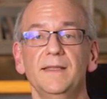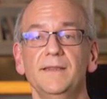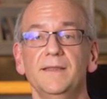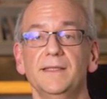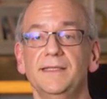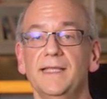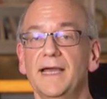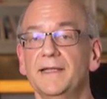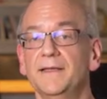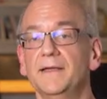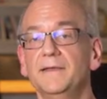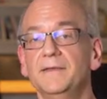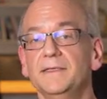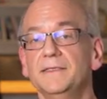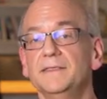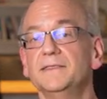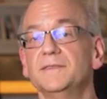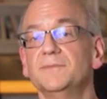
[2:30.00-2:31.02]
The data
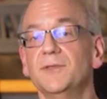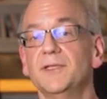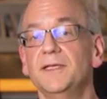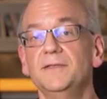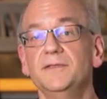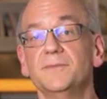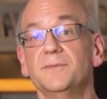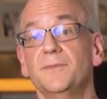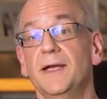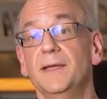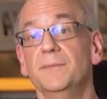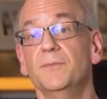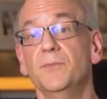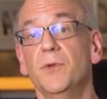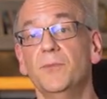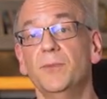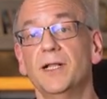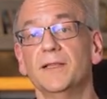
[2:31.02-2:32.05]
is split by
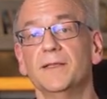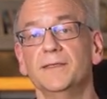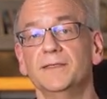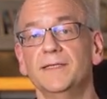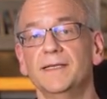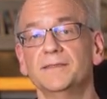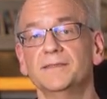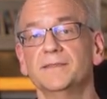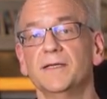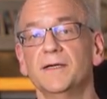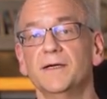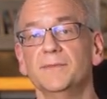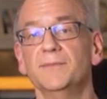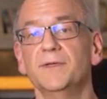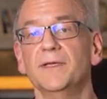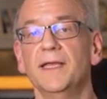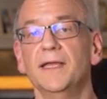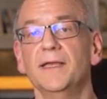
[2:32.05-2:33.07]
mobile and
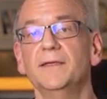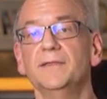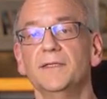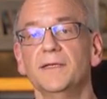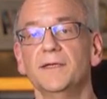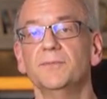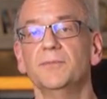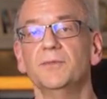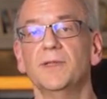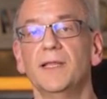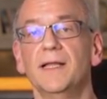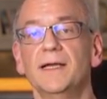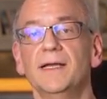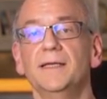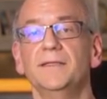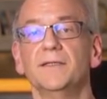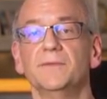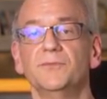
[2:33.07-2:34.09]
desktop and
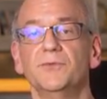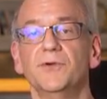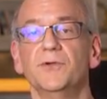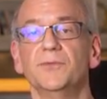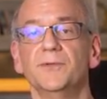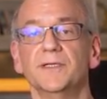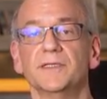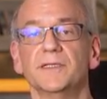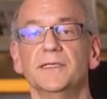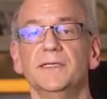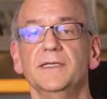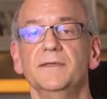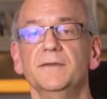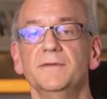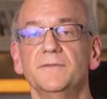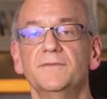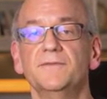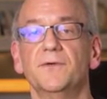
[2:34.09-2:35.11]
applied appropriately
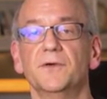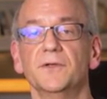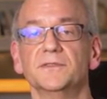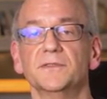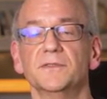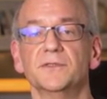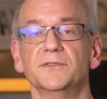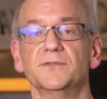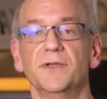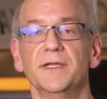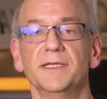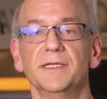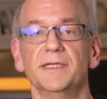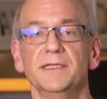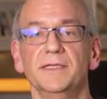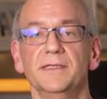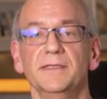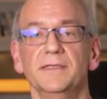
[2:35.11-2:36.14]
for search
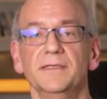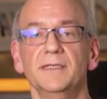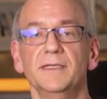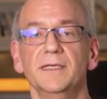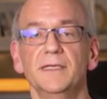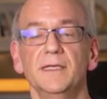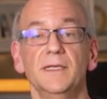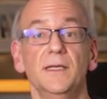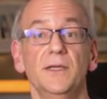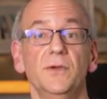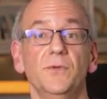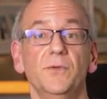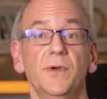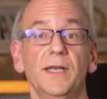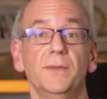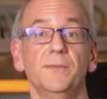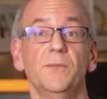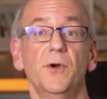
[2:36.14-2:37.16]
ranking.
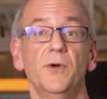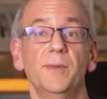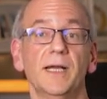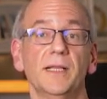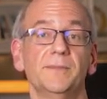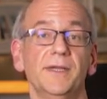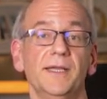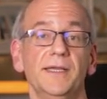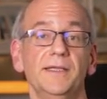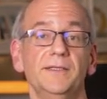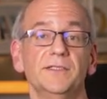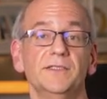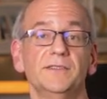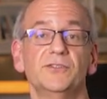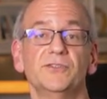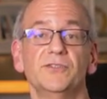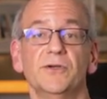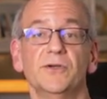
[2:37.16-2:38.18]
When a mobile page
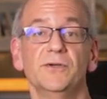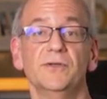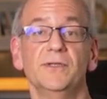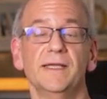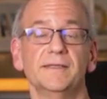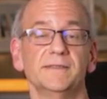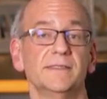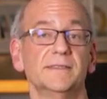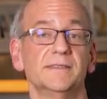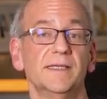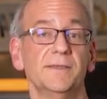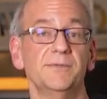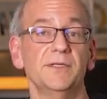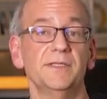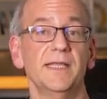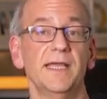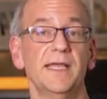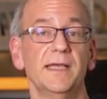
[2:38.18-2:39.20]
is shown as a
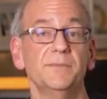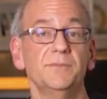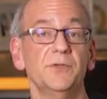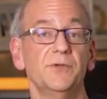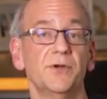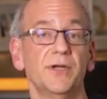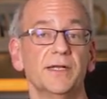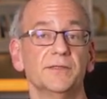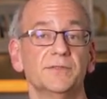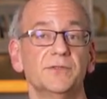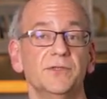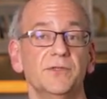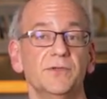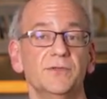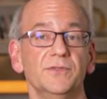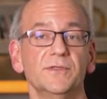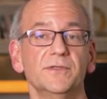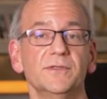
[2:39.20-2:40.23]
separate AMP URL to
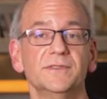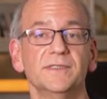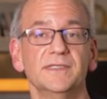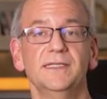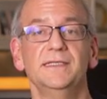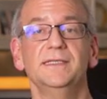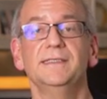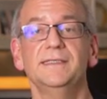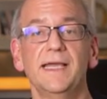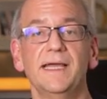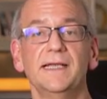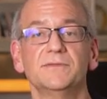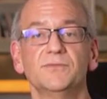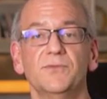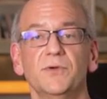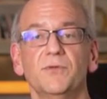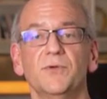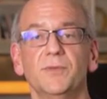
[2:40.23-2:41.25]
users,
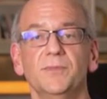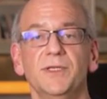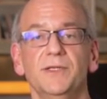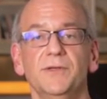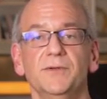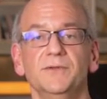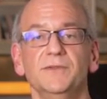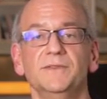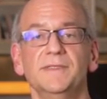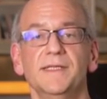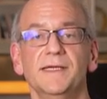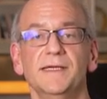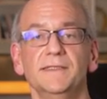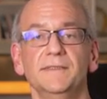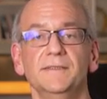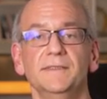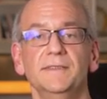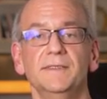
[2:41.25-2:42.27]
that's what will be used
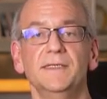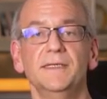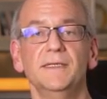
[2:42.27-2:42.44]
then.